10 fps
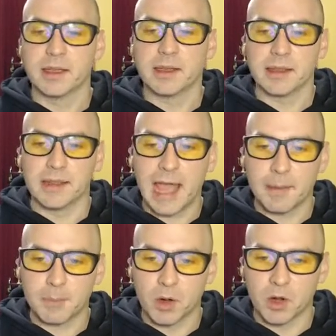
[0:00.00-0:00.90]
That
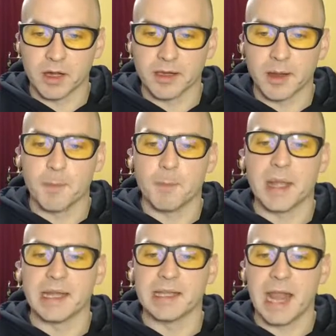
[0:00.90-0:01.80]
pawn
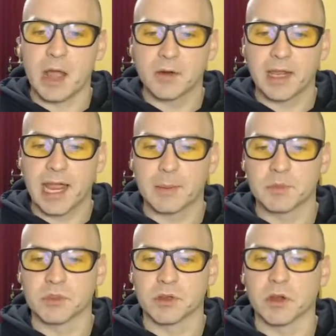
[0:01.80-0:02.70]
may now
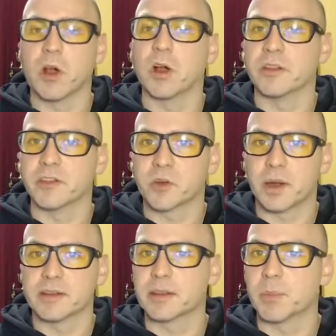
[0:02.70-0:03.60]
capture on the
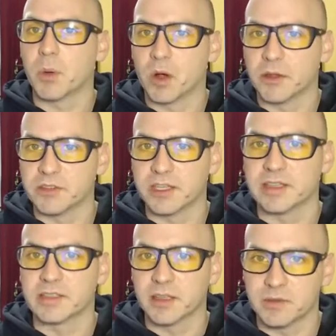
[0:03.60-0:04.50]
square that the pawn
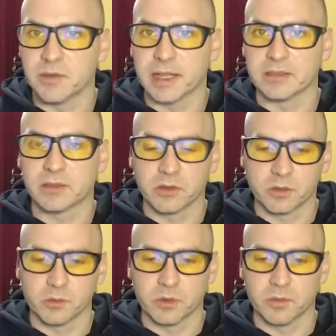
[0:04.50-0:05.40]
just advanced
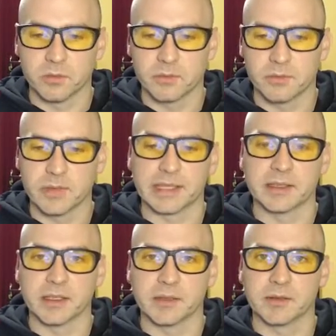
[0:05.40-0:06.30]
through, like
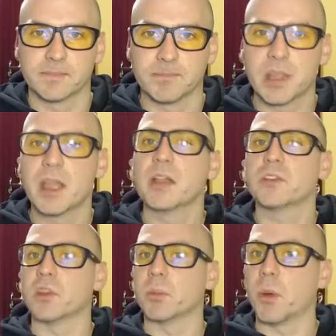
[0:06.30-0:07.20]
this. So
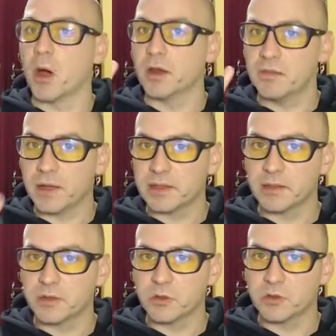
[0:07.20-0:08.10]
the pawn
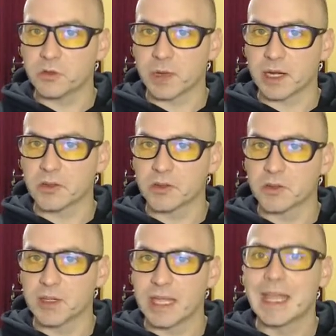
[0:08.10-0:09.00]
advances 2 squares,
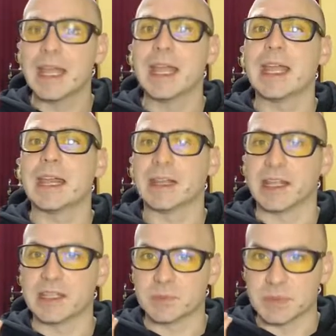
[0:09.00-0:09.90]
it
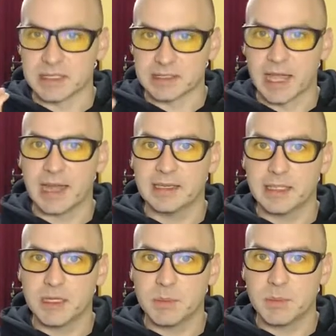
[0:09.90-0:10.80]
lands beside an
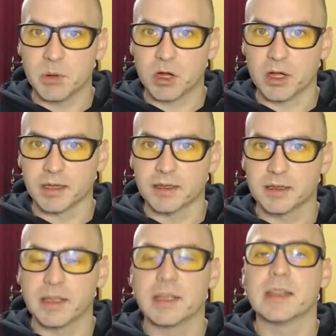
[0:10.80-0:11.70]
enemy pawn,
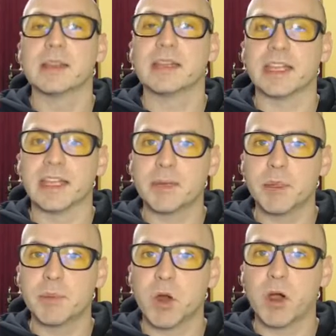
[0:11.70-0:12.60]
the enemy
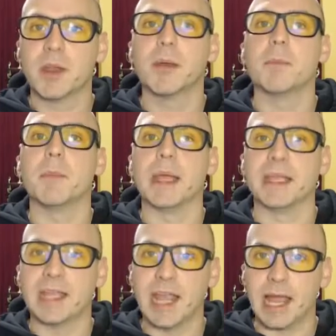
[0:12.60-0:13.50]
pawn may
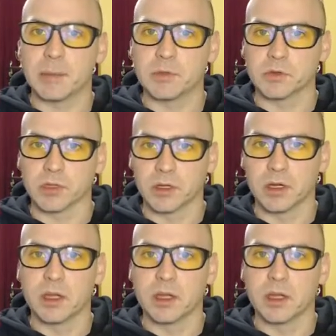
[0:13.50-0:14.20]
capture